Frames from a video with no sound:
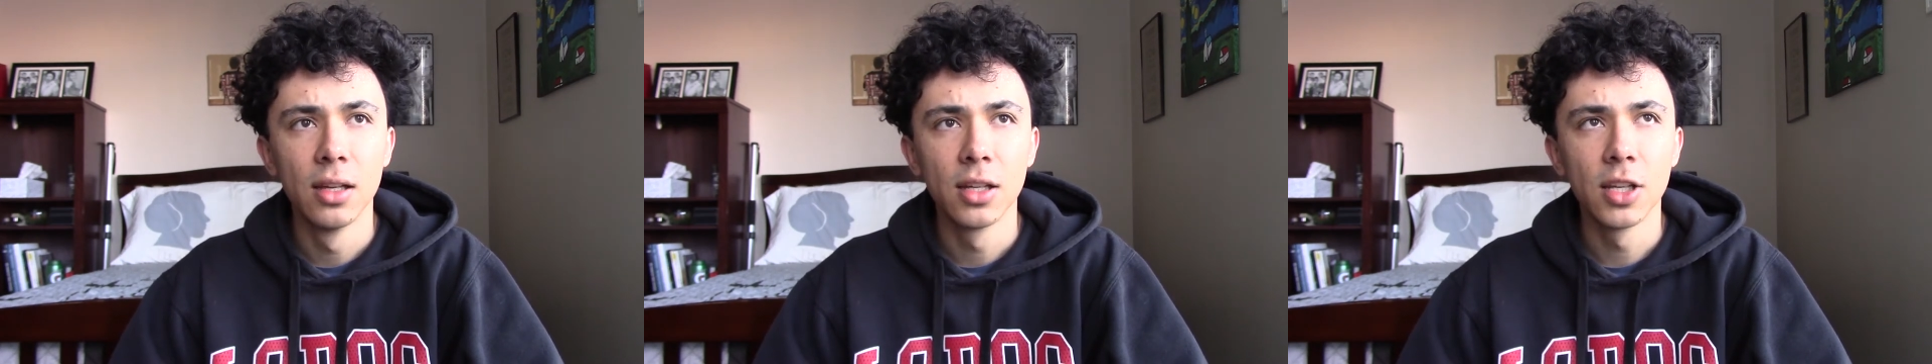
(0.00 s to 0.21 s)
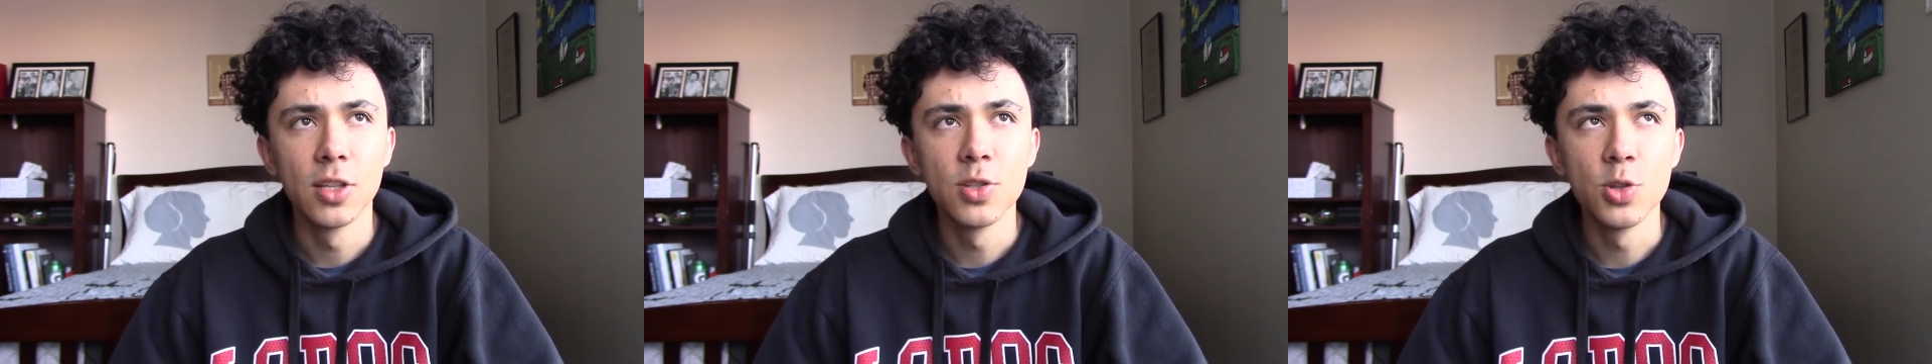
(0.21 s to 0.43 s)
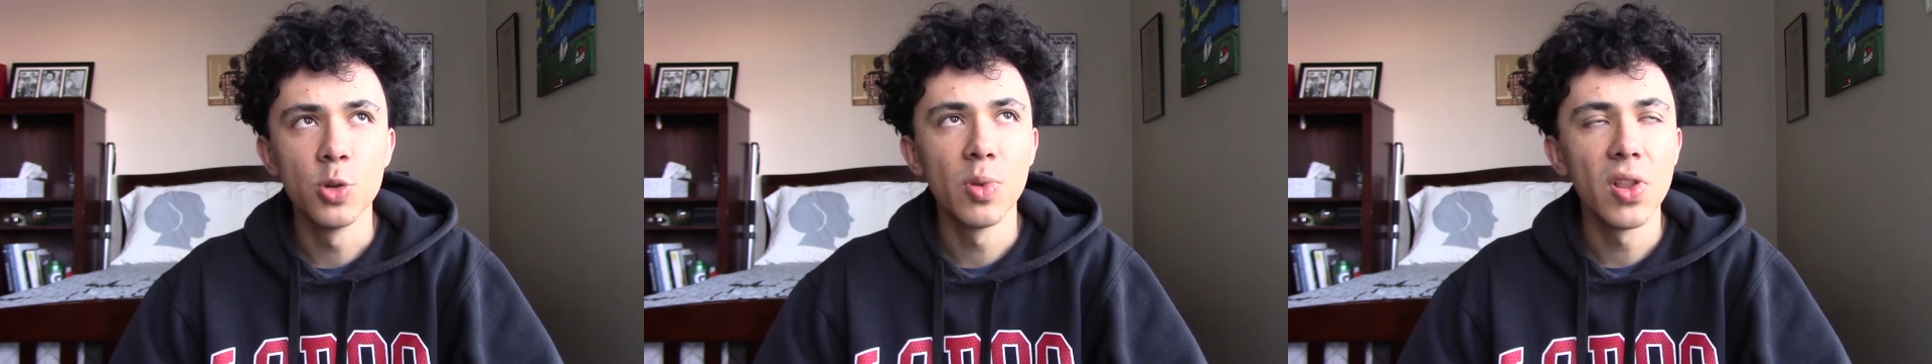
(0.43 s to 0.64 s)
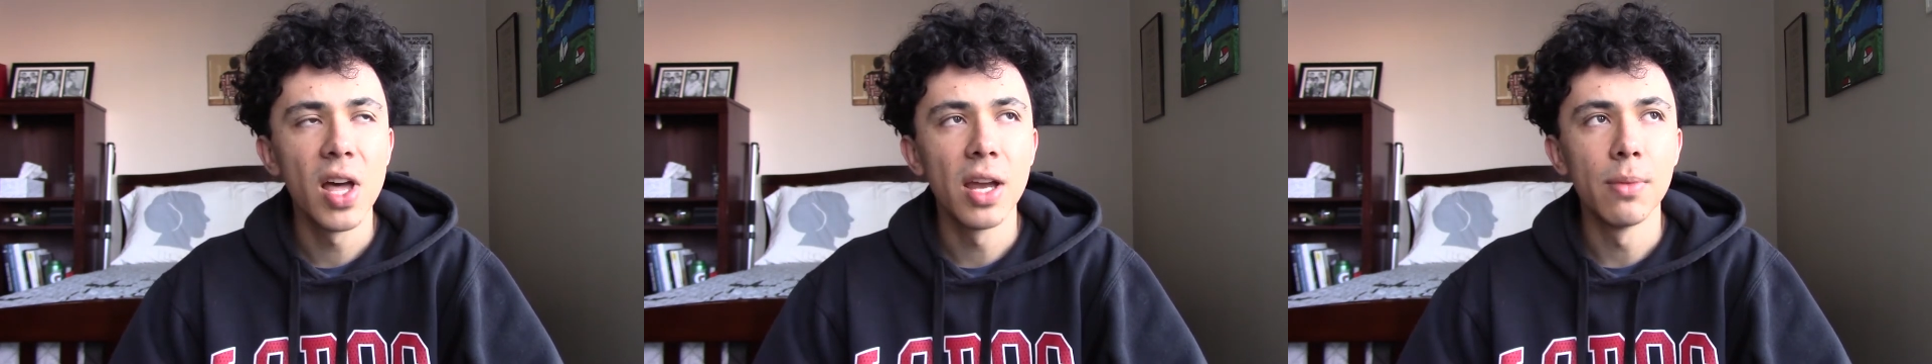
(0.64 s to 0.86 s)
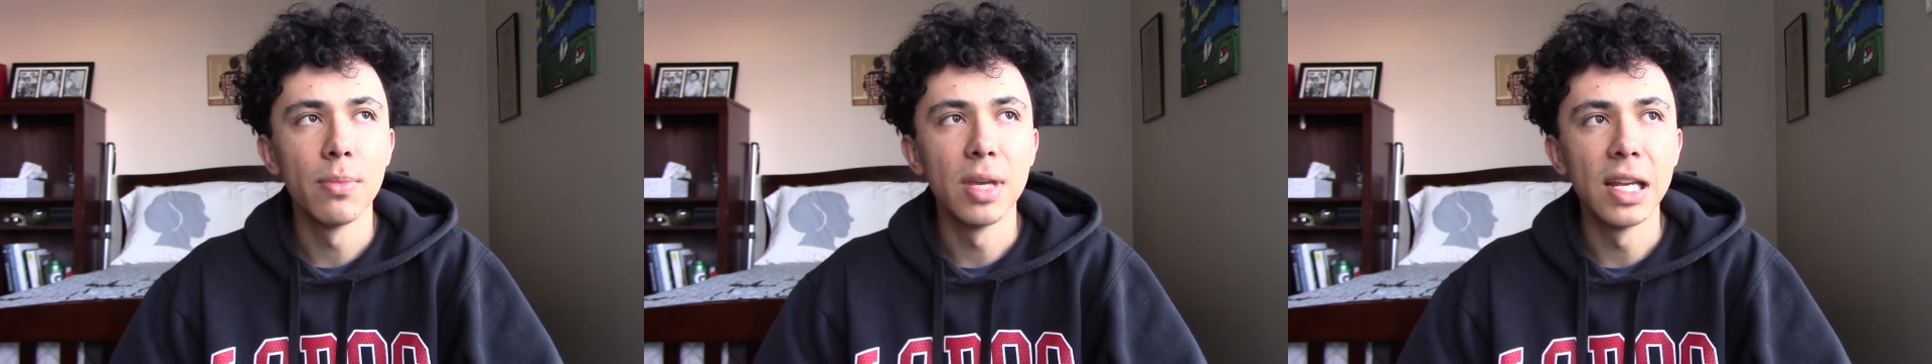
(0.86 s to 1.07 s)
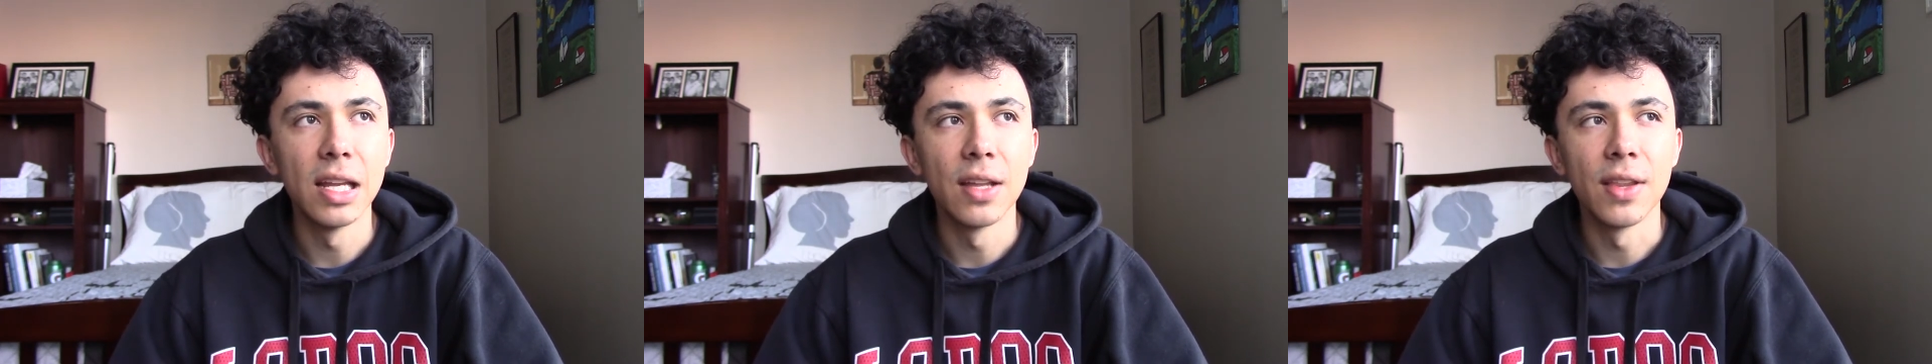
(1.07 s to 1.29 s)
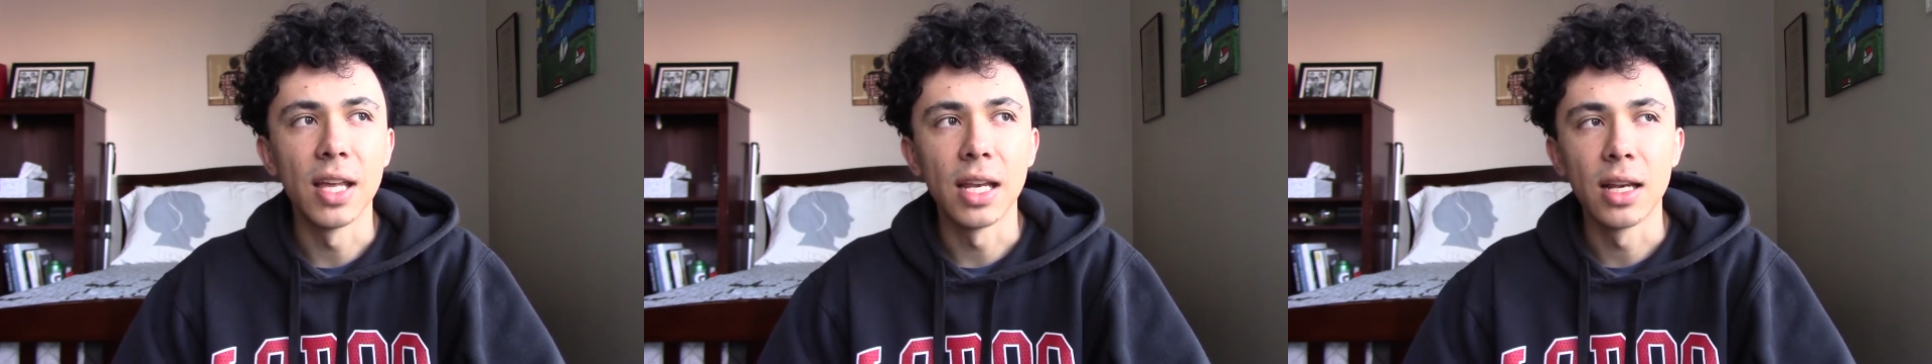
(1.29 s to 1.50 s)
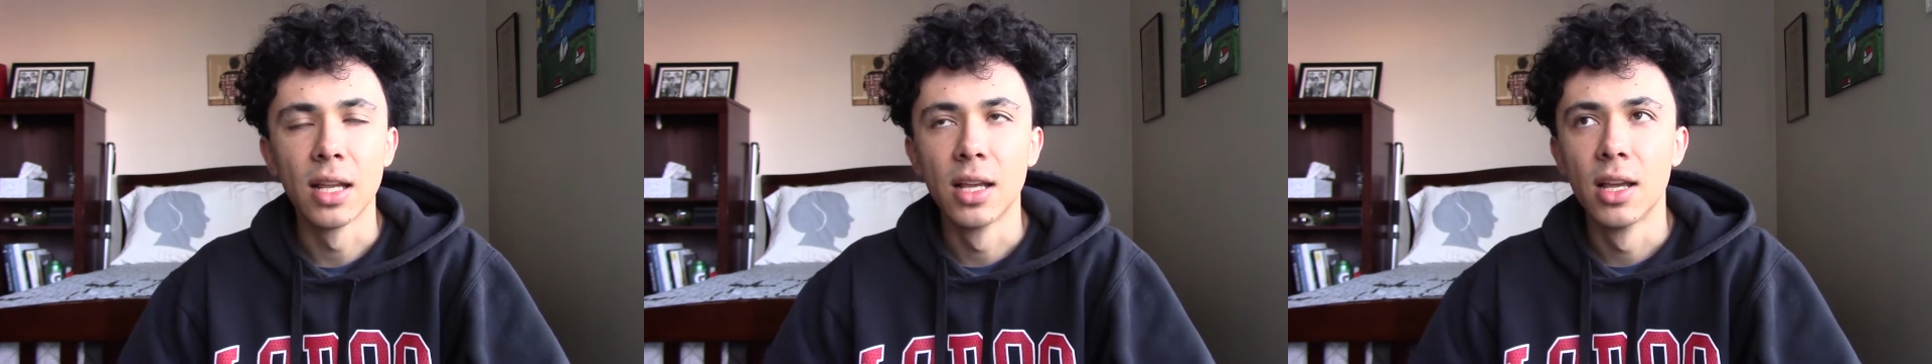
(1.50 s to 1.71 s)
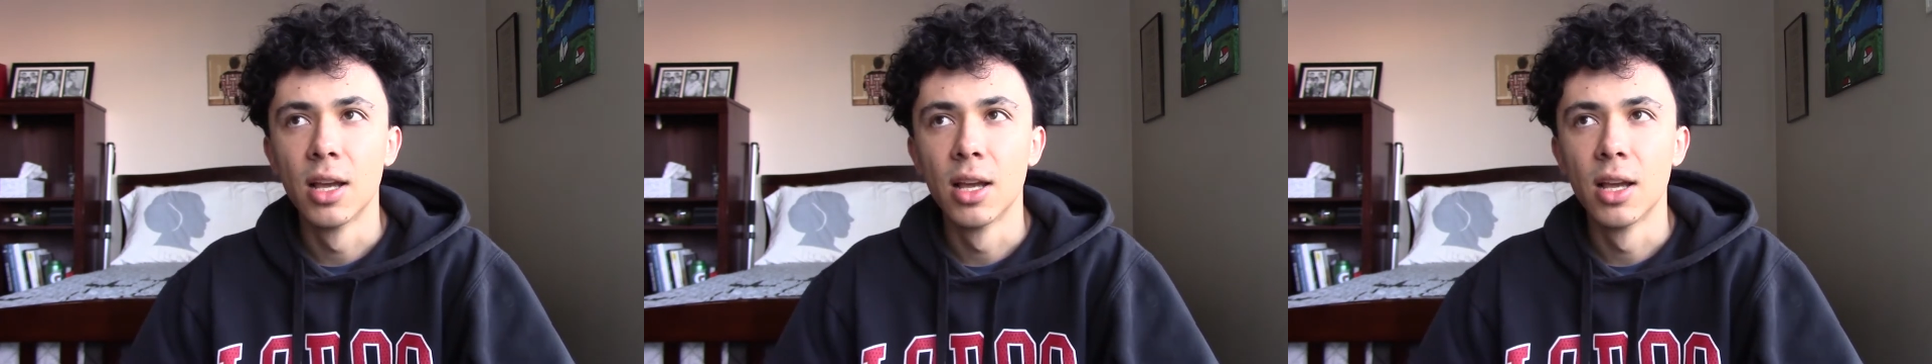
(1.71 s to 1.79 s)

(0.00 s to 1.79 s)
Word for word: consume a lot of media that